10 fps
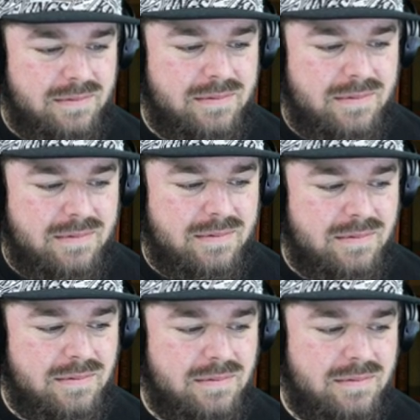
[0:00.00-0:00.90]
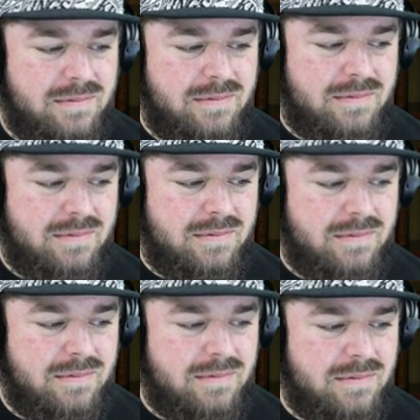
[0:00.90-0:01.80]

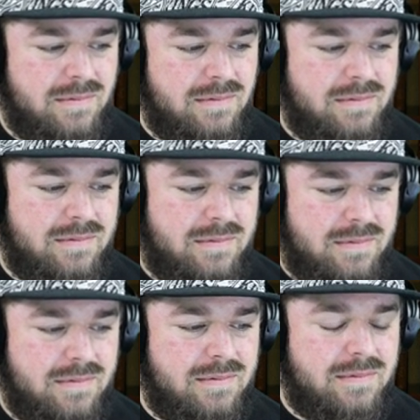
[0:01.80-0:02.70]
This person isn't speaking.